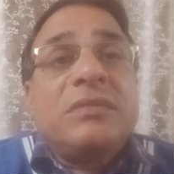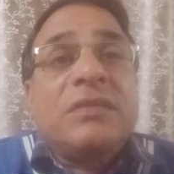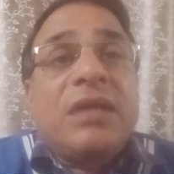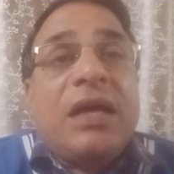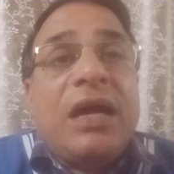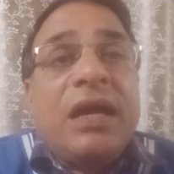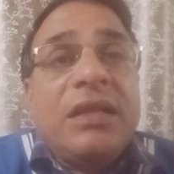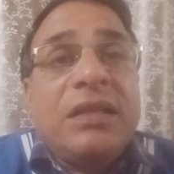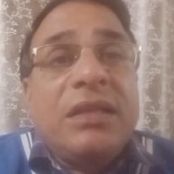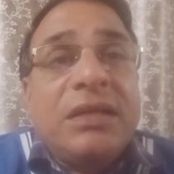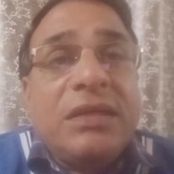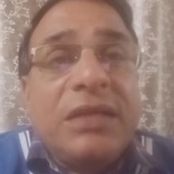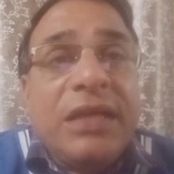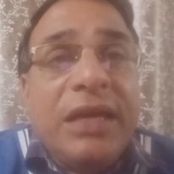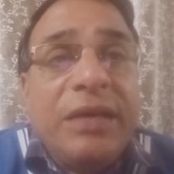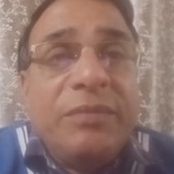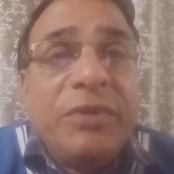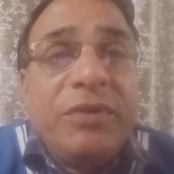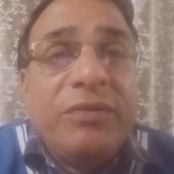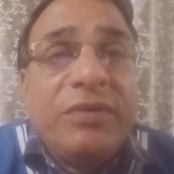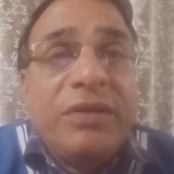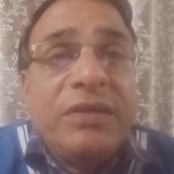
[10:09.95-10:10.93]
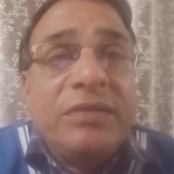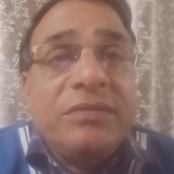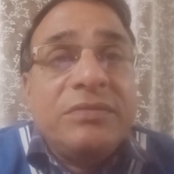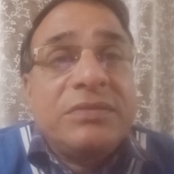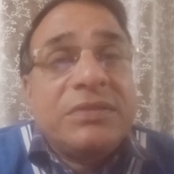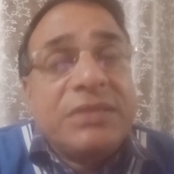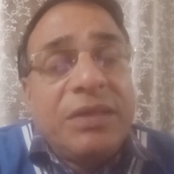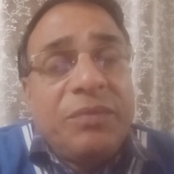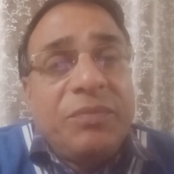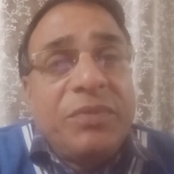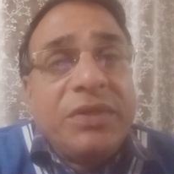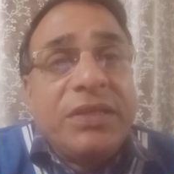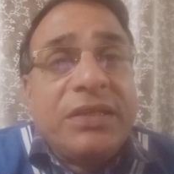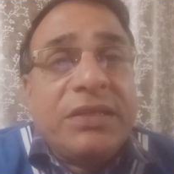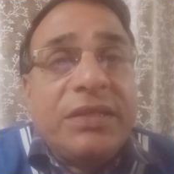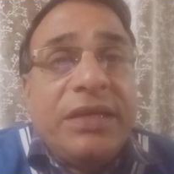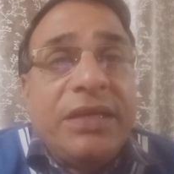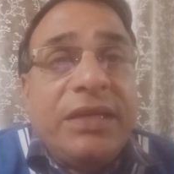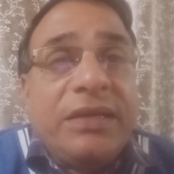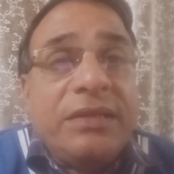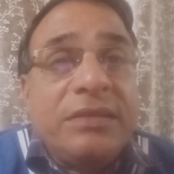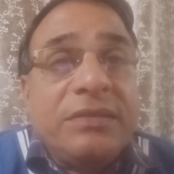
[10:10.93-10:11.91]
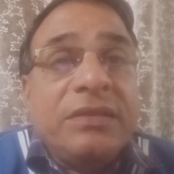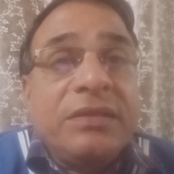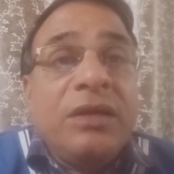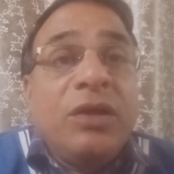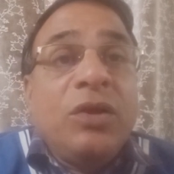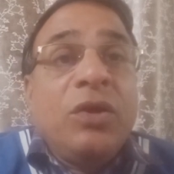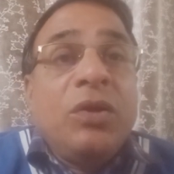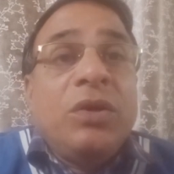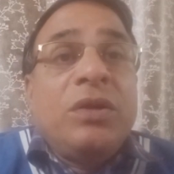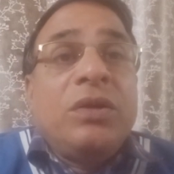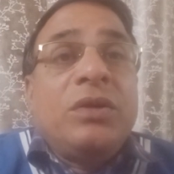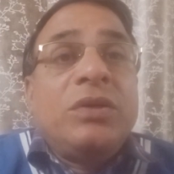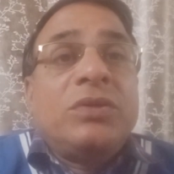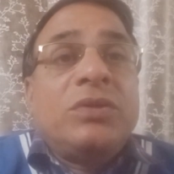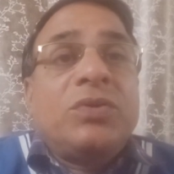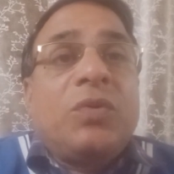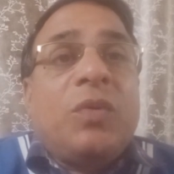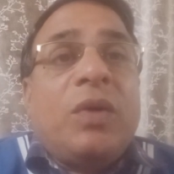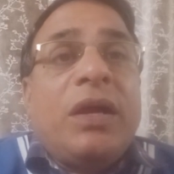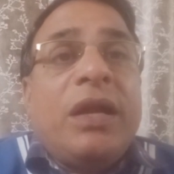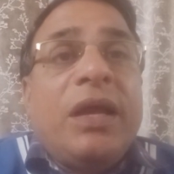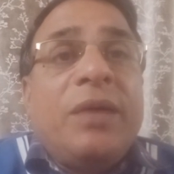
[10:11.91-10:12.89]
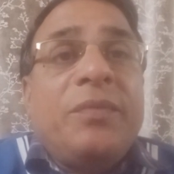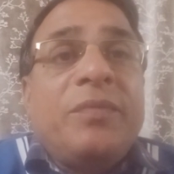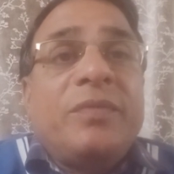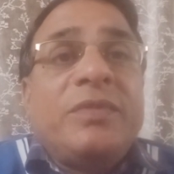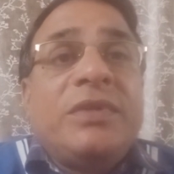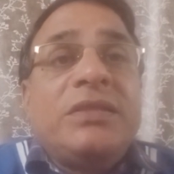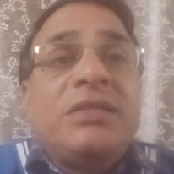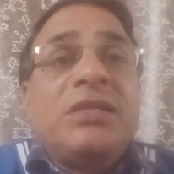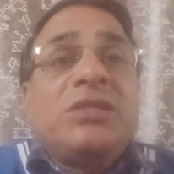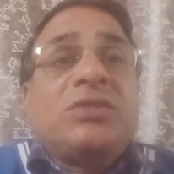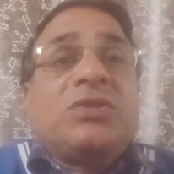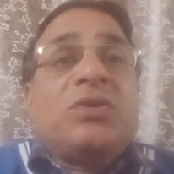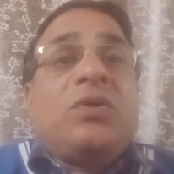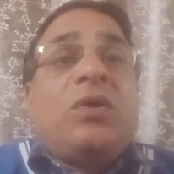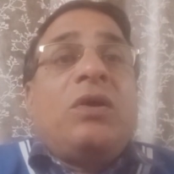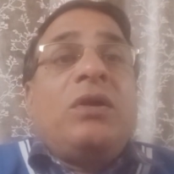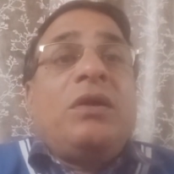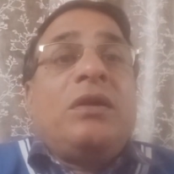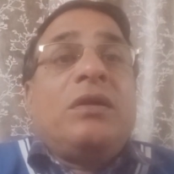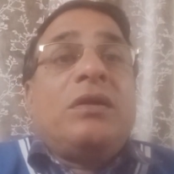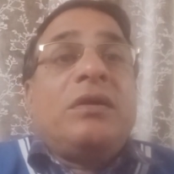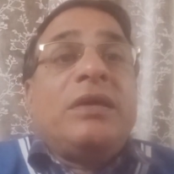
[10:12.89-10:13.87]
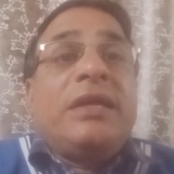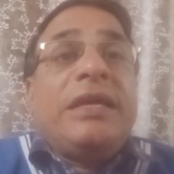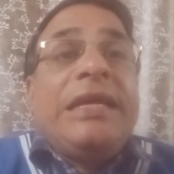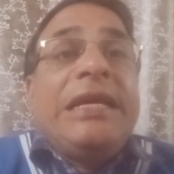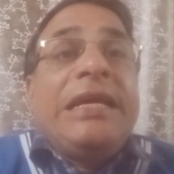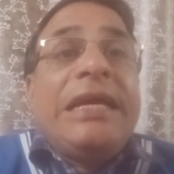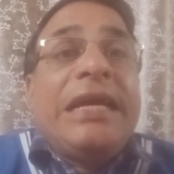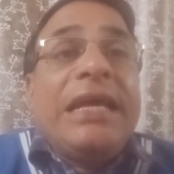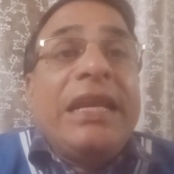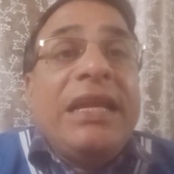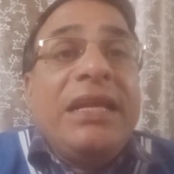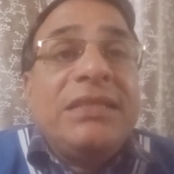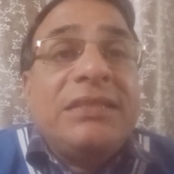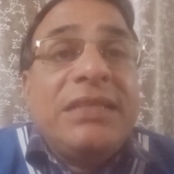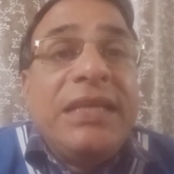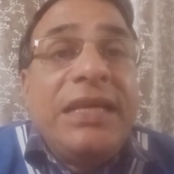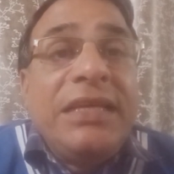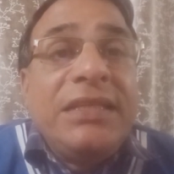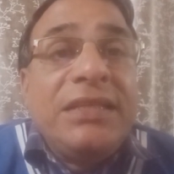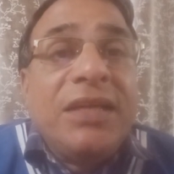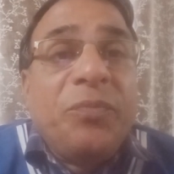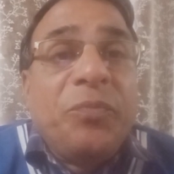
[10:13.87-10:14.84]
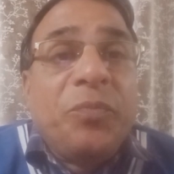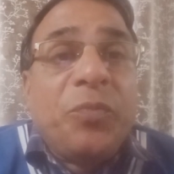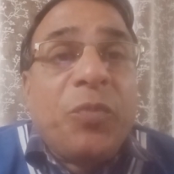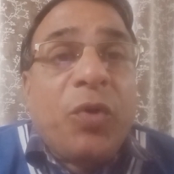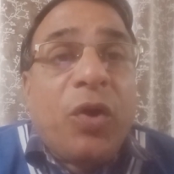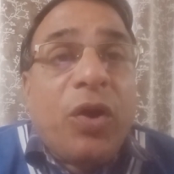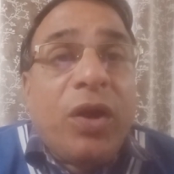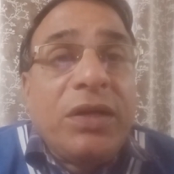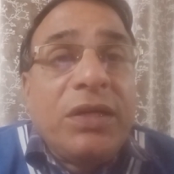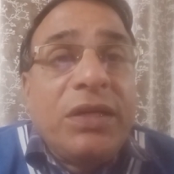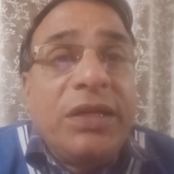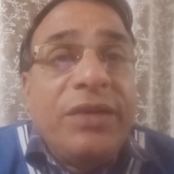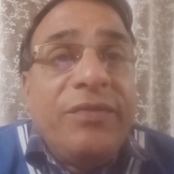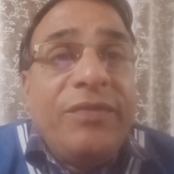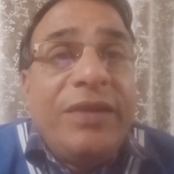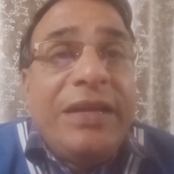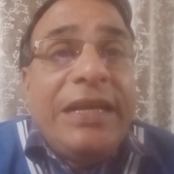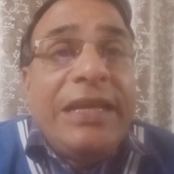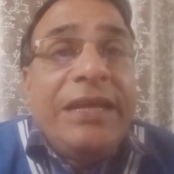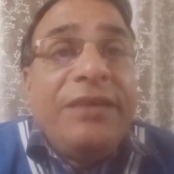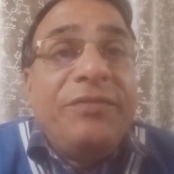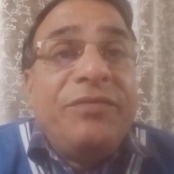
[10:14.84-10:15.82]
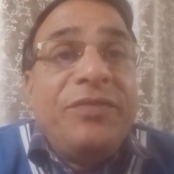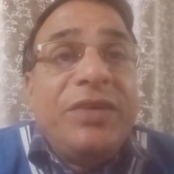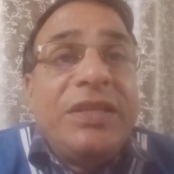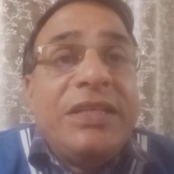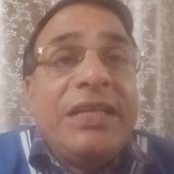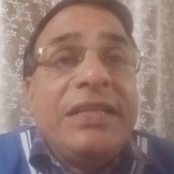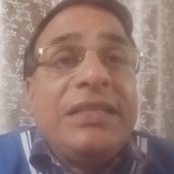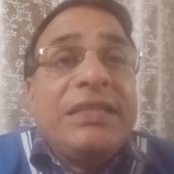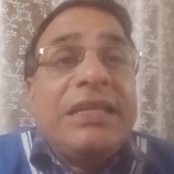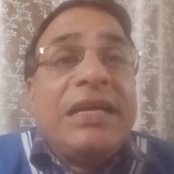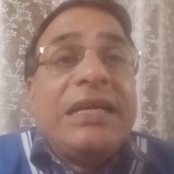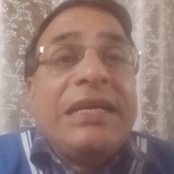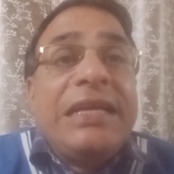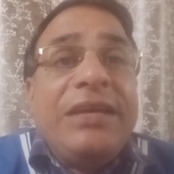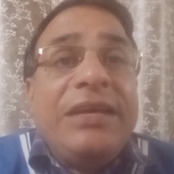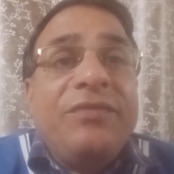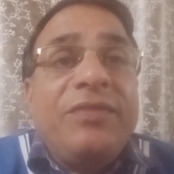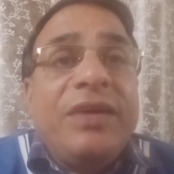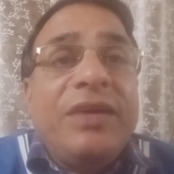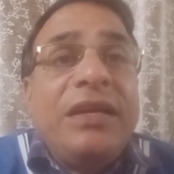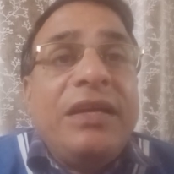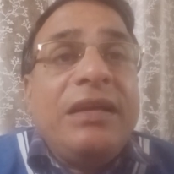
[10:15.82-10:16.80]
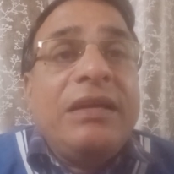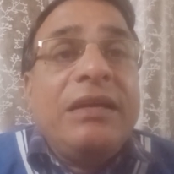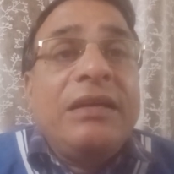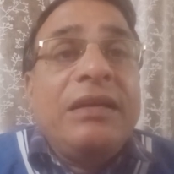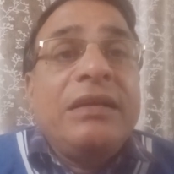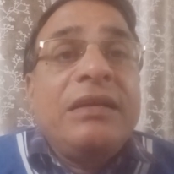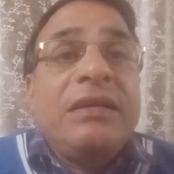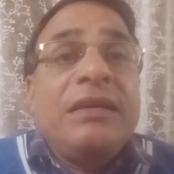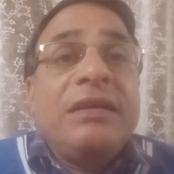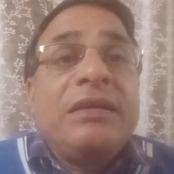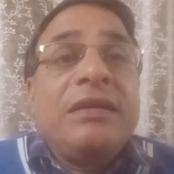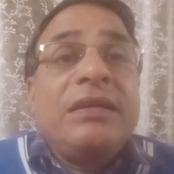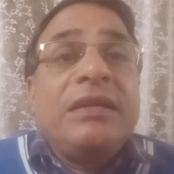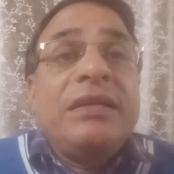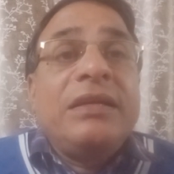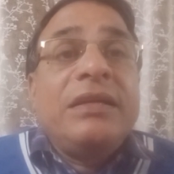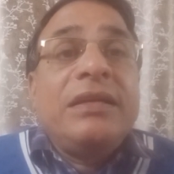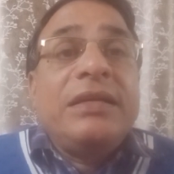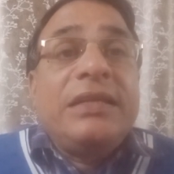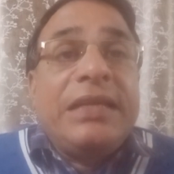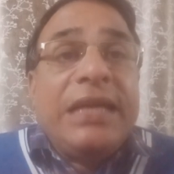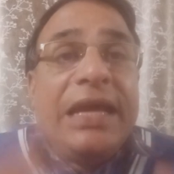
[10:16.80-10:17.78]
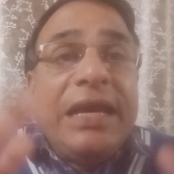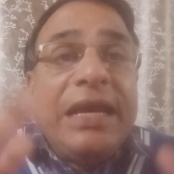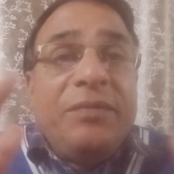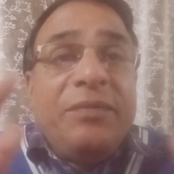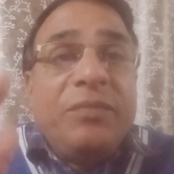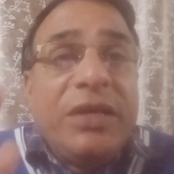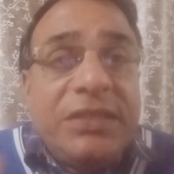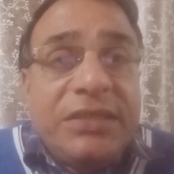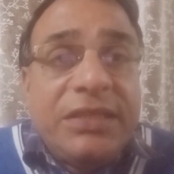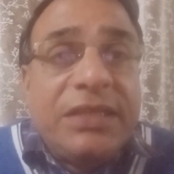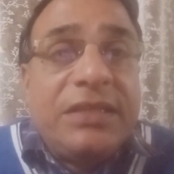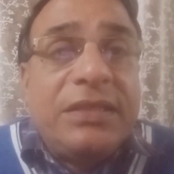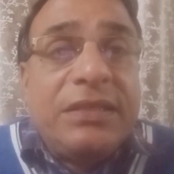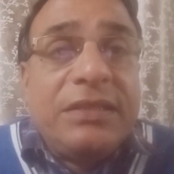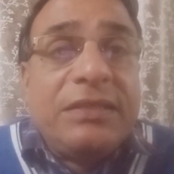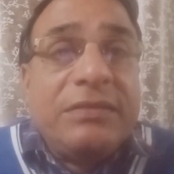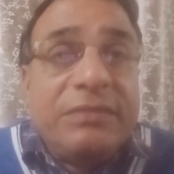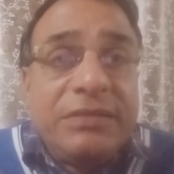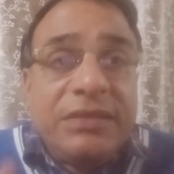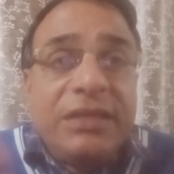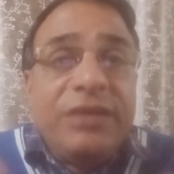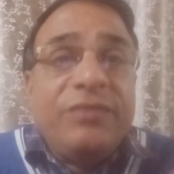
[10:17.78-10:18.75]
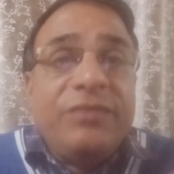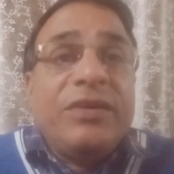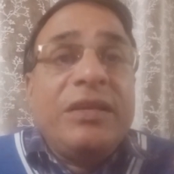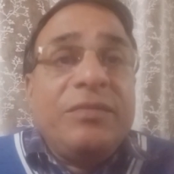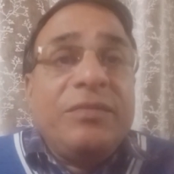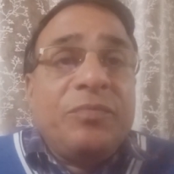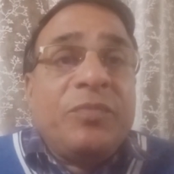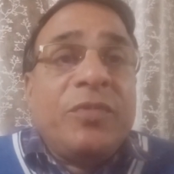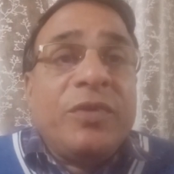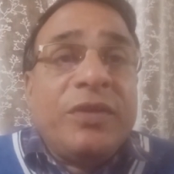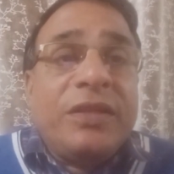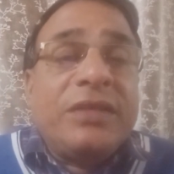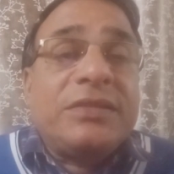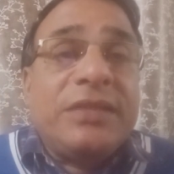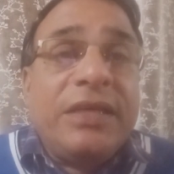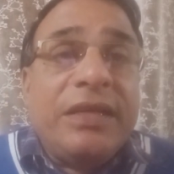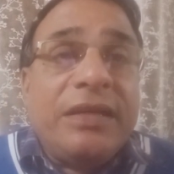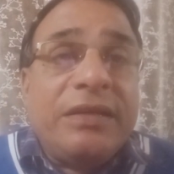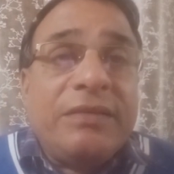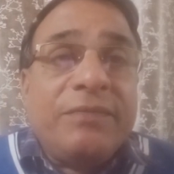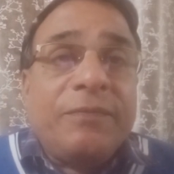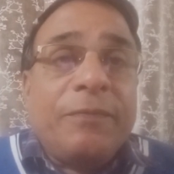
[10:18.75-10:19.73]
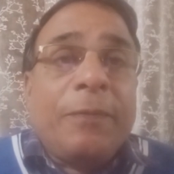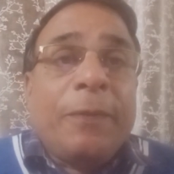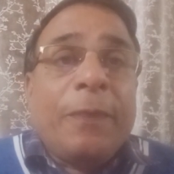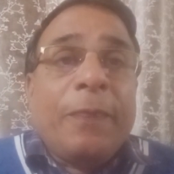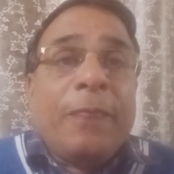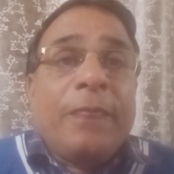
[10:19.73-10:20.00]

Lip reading: another time you will some other thing. So this is called increasing the productivity within the given dimension given for this thing.